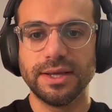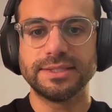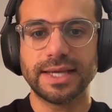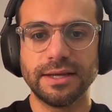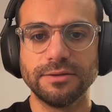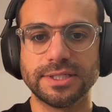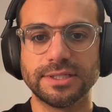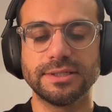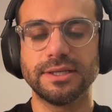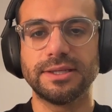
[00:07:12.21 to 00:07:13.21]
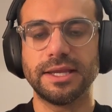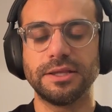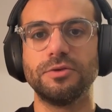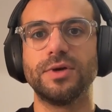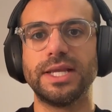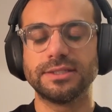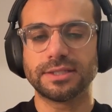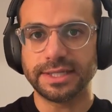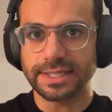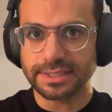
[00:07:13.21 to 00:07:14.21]
it tells us that your
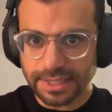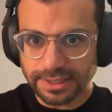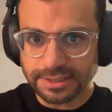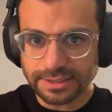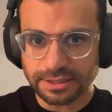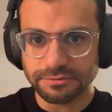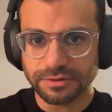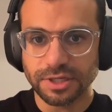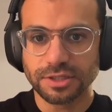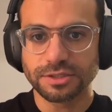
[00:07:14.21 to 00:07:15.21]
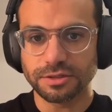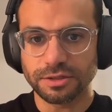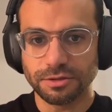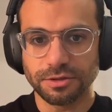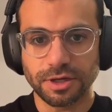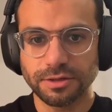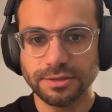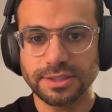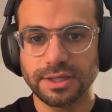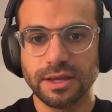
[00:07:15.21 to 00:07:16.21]
insulin is sensitive to the
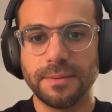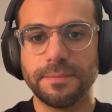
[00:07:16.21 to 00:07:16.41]
glucose.